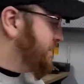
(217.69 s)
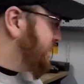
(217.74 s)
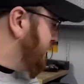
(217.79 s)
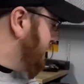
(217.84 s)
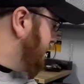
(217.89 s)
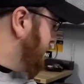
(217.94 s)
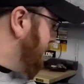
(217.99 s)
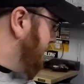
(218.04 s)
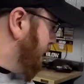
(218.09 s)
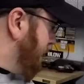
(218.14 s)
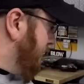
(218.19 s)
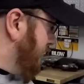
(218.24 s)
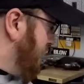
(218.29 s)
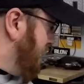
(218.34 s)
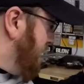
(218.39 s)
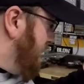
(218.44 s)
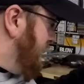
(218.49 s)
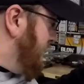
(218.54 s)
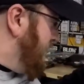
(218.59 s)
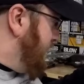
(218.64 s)
So
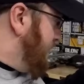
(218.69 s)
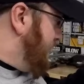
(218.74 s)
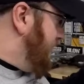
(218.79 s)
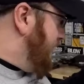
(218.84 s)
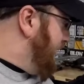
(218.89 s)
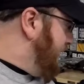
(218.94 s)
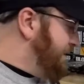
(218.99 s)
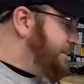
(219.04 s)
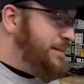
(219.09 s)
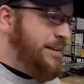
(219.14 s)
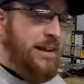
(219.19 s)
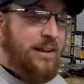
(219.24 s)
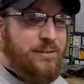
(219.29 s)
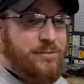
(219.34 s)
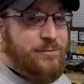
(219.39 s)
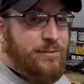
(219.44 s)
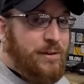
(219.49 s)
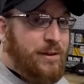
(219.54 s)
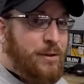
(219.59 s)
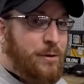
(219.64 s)
in
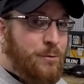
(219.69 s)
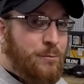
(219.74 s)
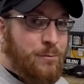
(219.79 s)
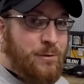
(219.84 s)
today's video,